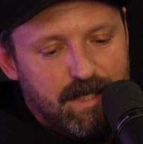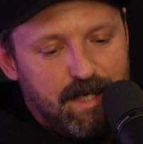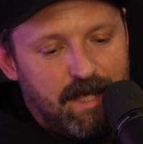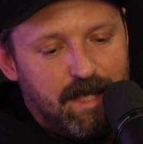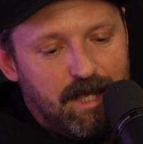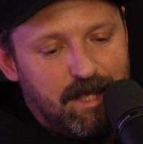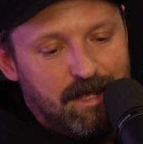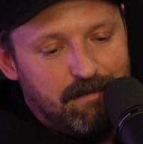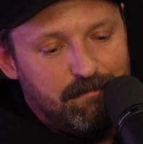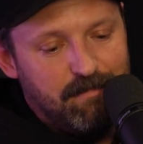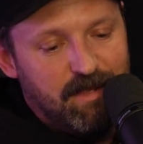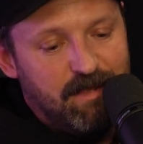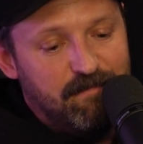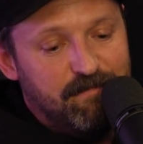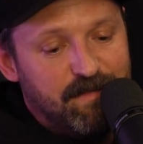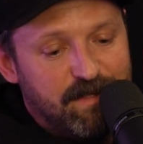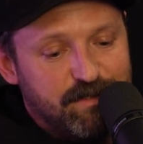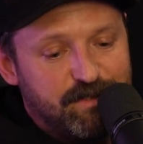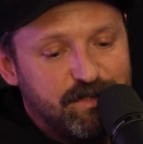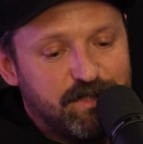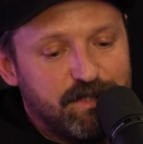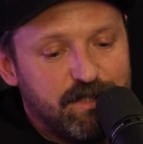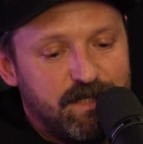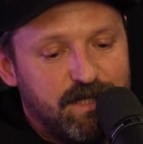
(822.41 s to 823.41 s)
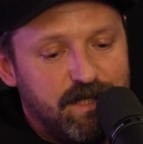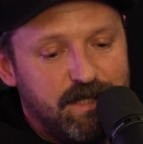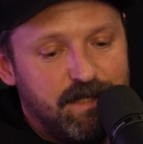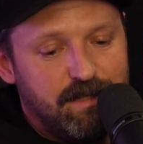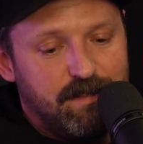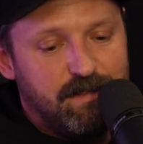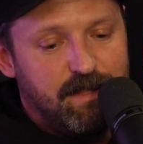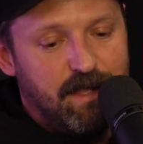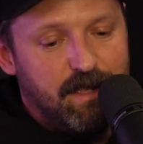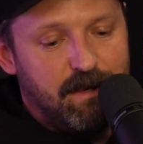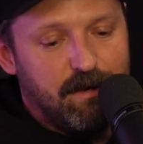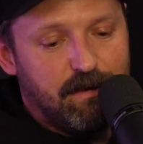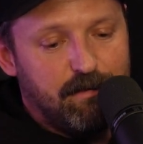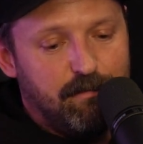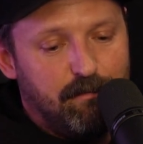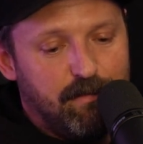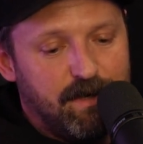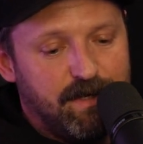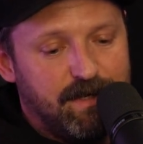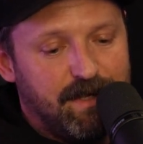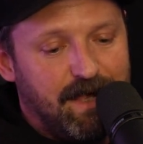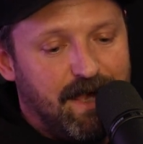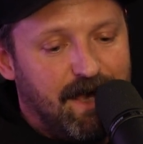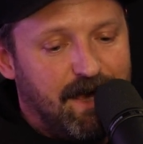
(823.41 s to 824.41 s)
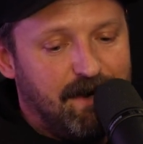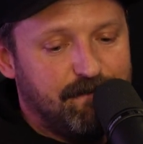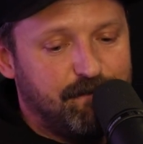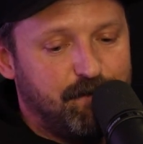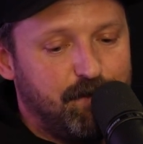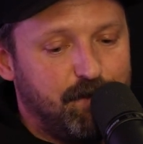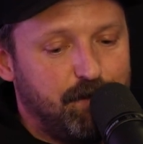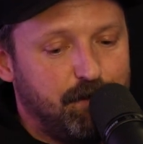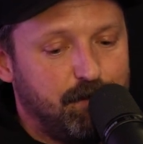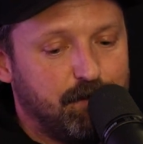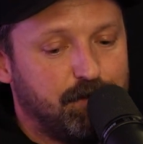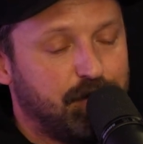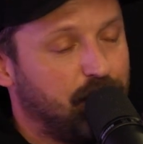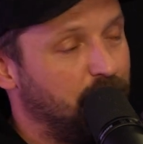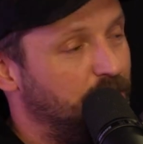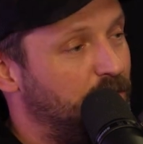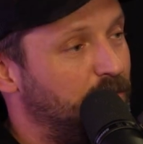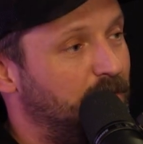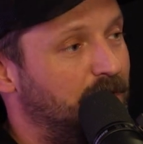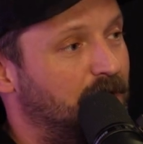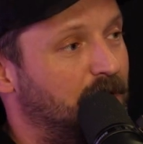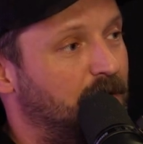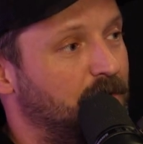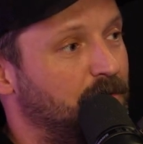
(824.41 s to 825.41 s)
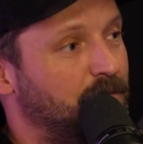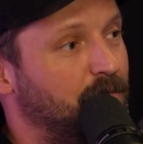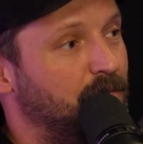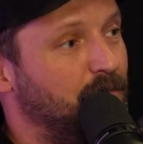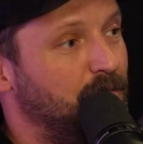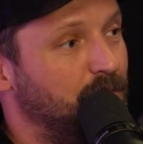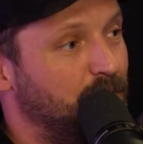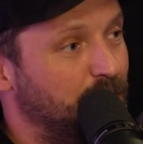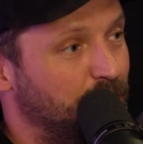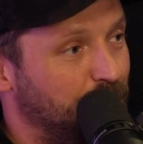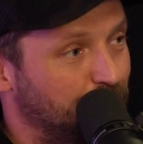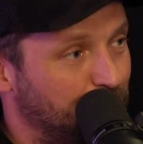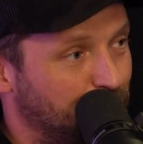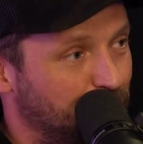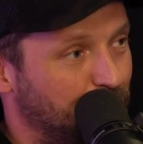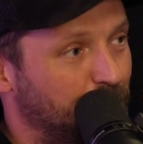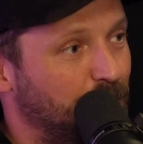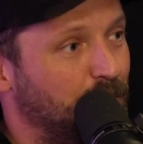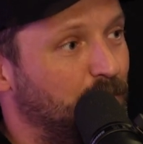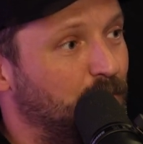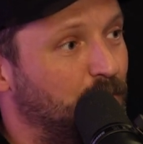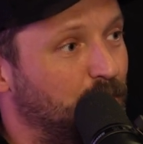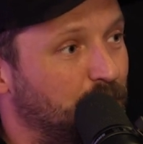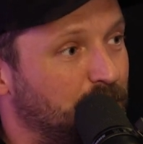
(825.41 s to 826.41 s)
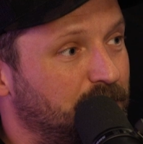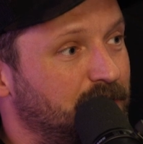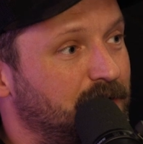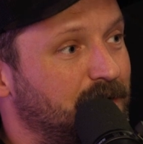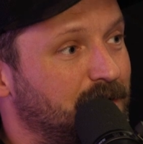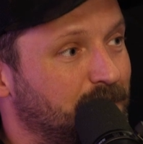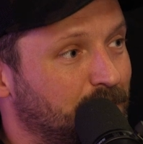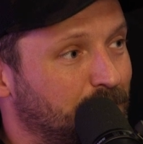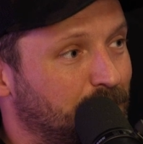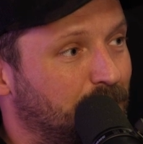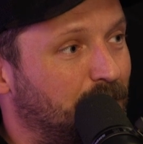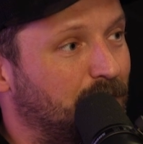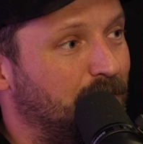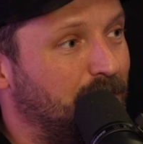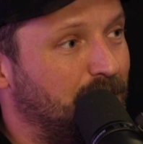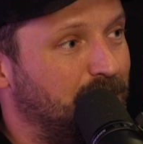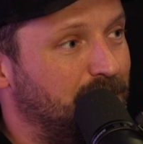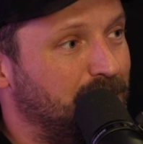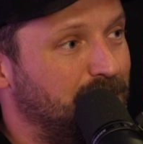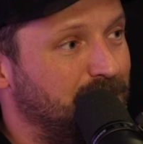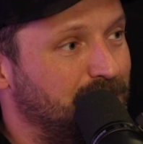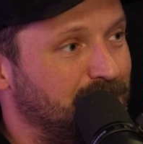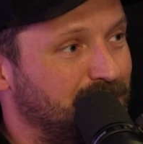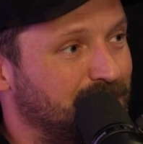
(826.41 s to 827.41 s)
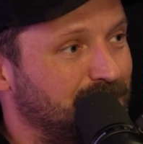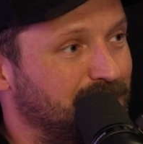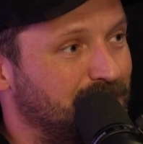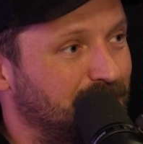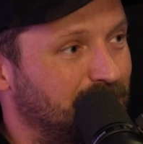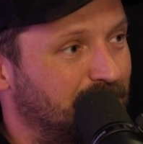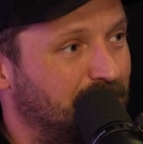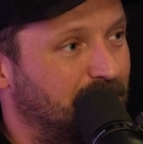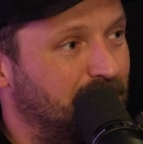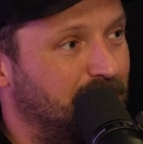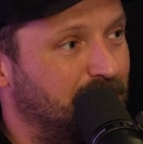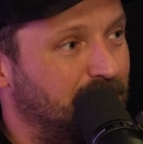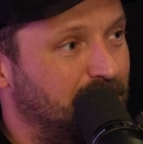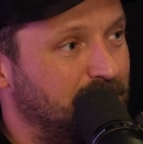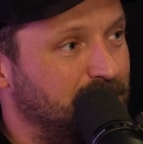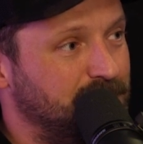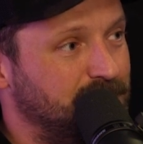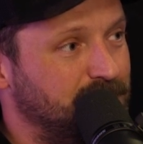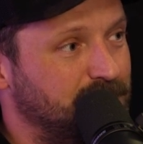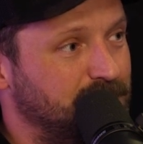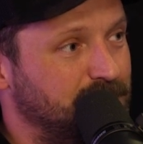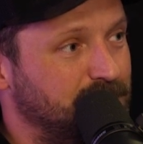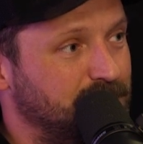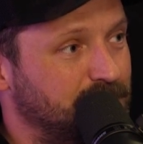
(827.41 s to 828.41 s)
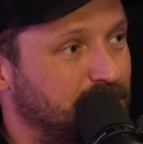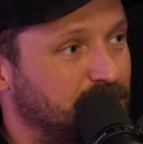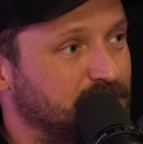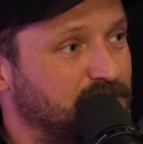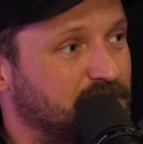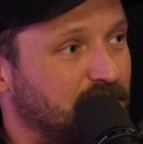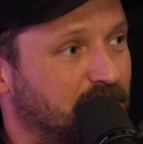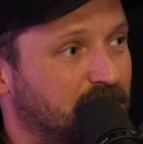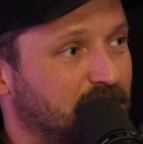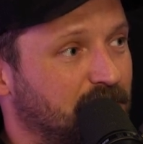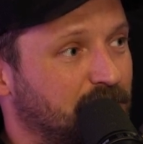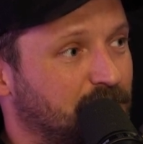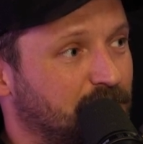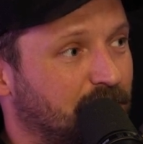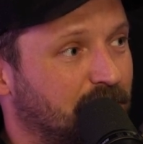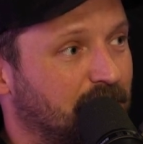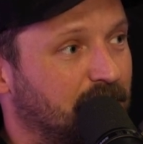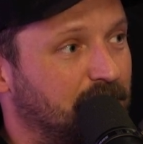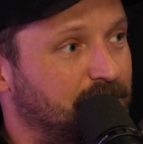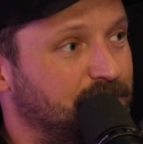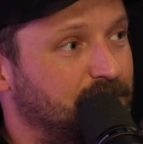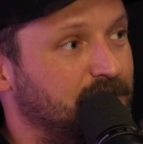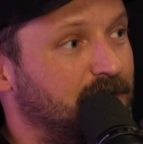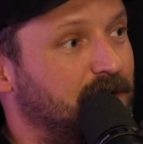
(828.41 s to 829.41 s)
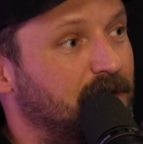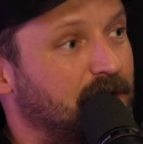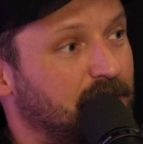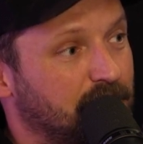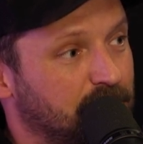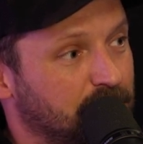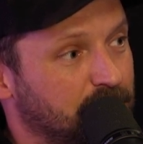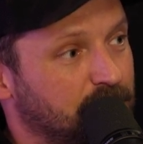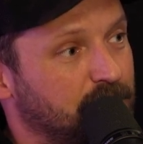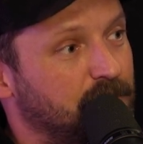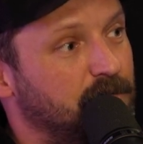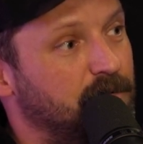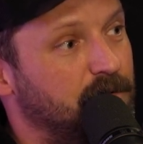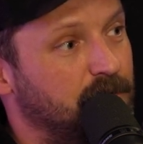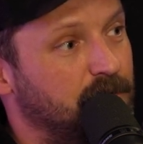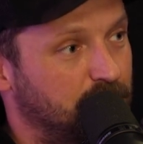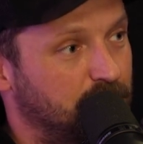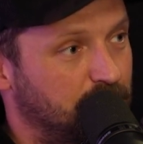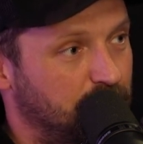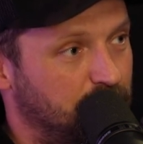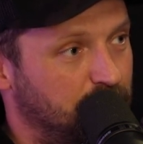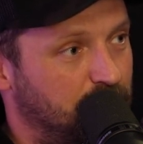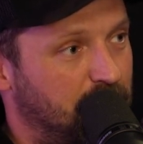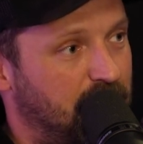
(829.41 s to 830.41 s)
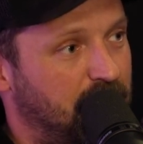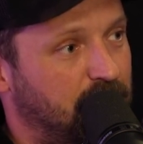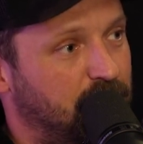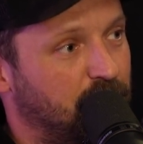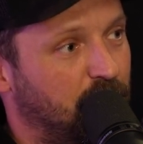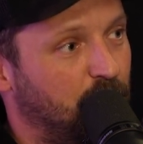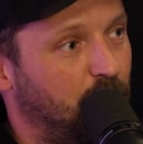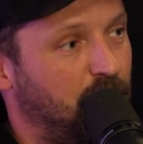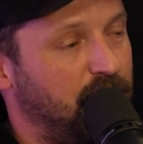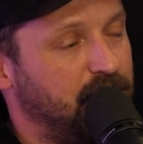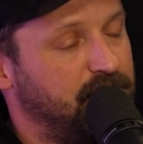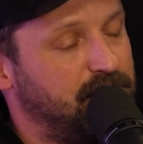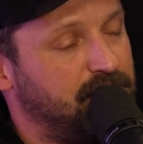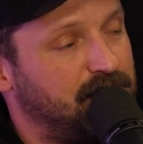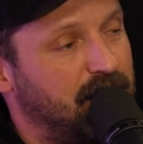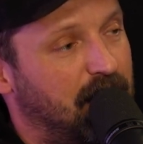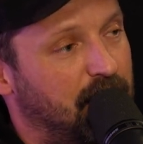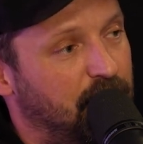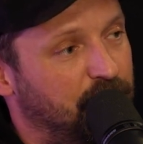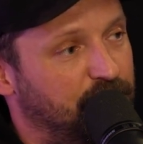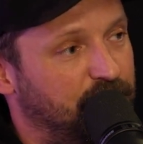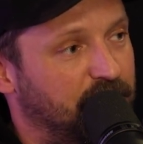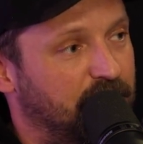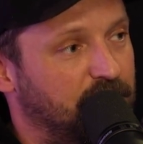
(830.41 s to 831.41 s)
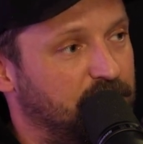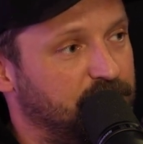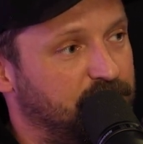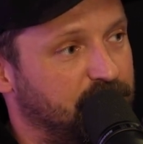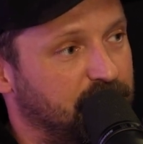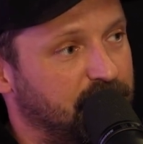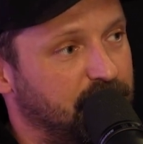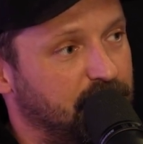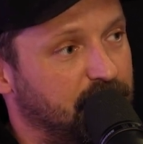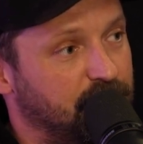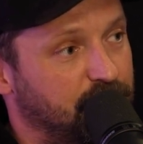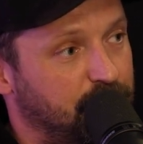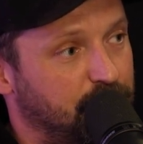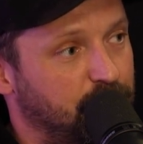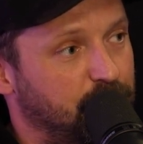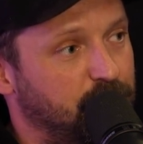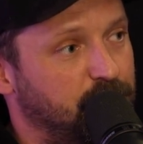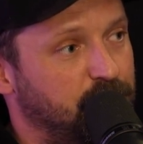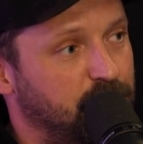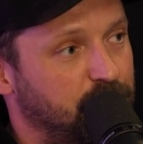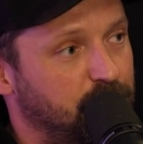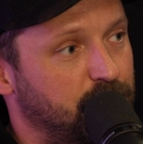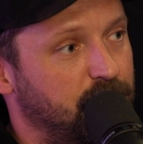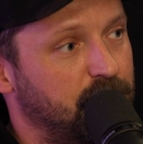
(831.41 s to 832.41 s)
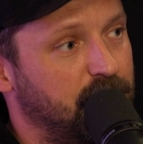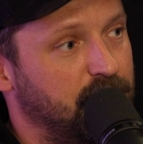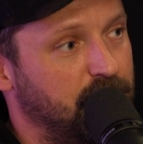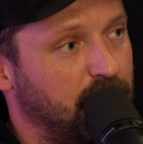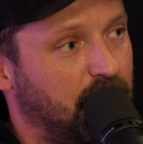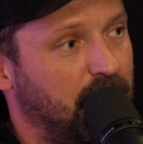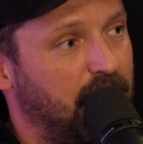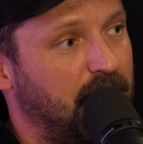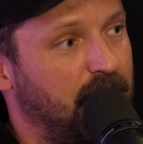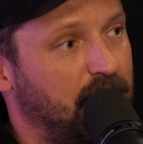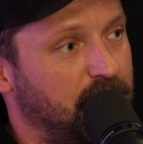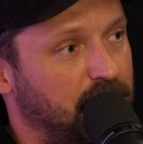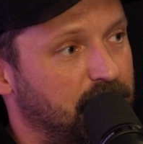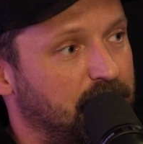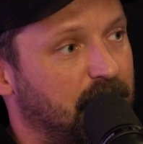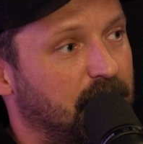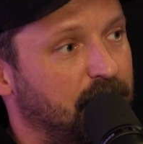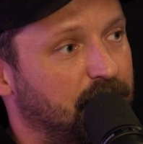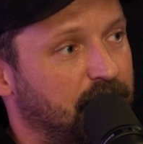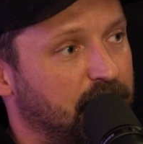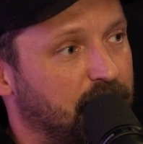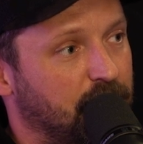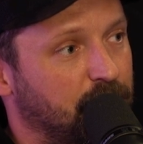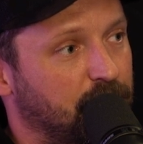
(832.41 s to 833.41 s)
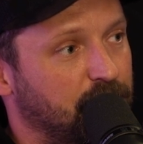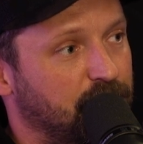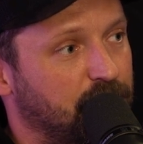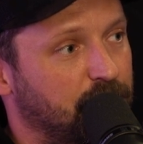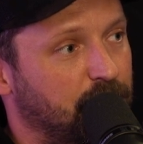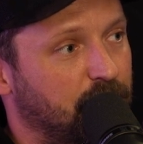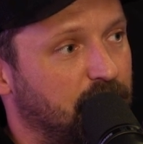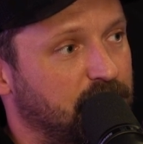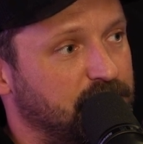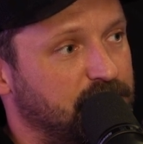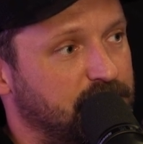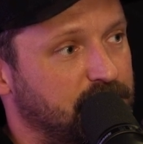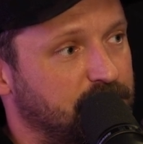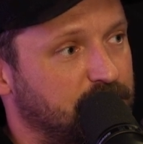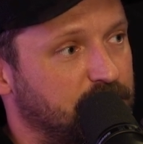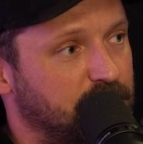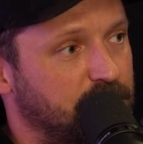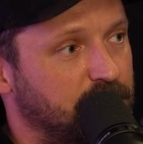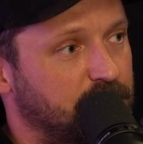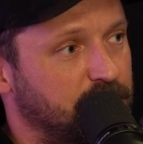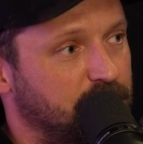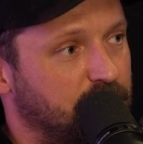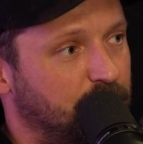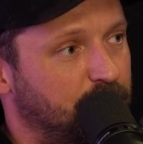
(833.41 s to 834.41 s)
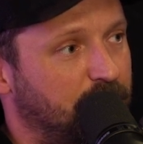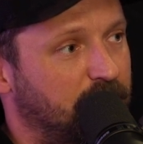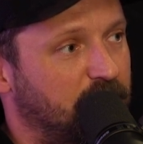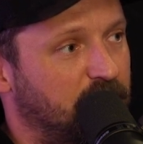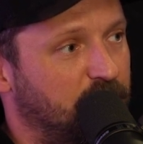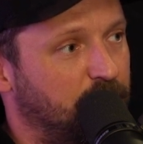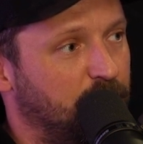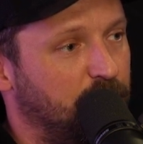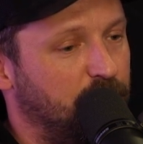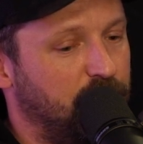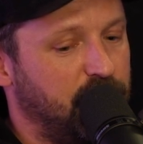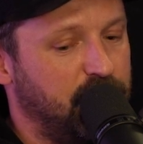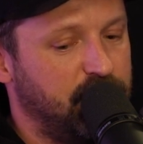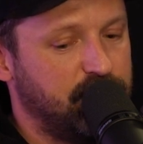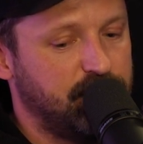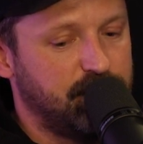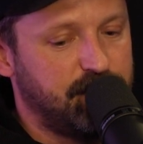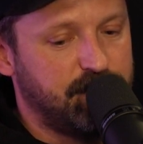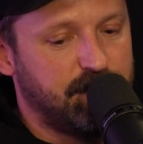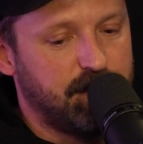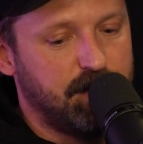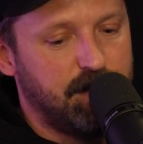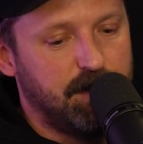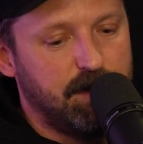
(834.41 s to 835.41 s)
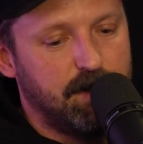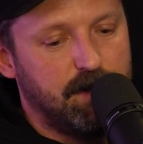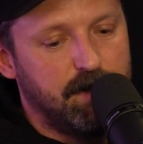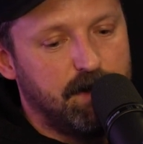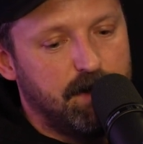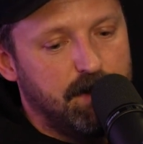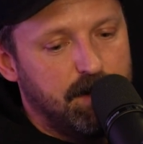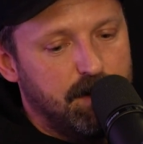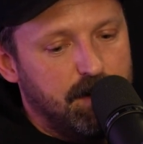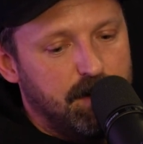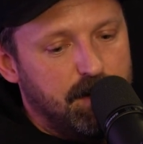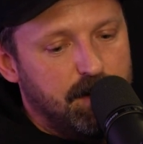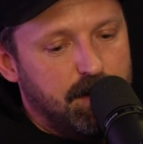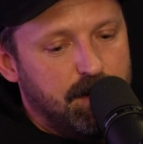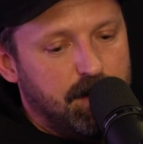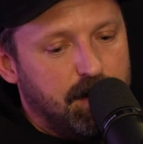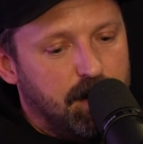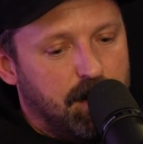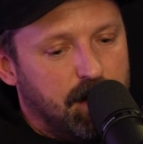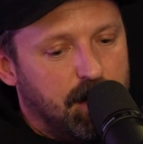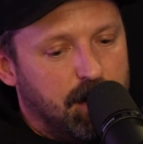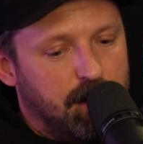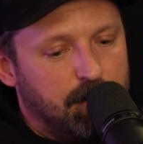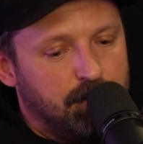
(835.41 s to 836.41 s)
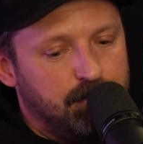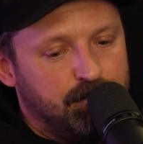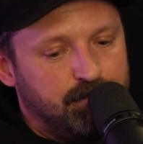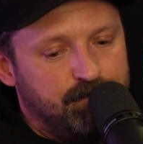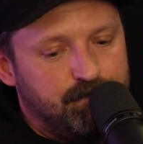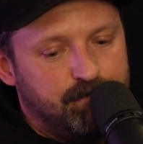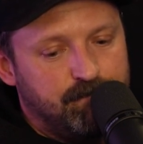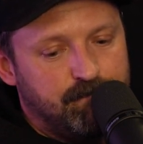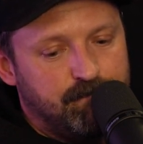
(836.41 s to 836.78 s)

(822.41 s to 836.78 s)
Eventually, they are going to have to turn around, re-embark those landing craft, and make their way south down to Gavutu and land down there with the rest of the Paramarines. That